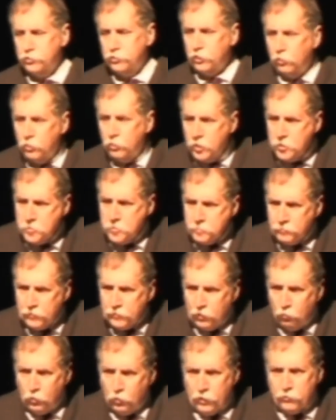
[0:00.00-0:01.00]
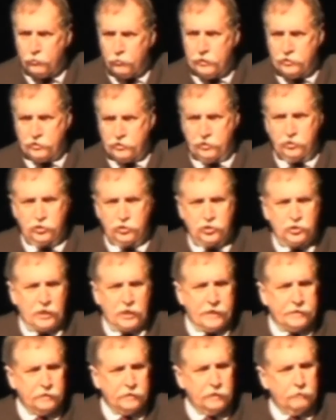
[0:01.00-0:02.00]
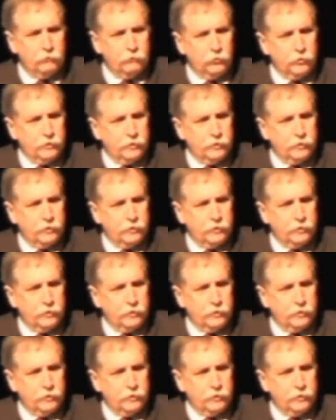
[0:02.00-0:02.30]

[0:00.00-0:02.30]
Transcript: So, you know, whether it's at the site level,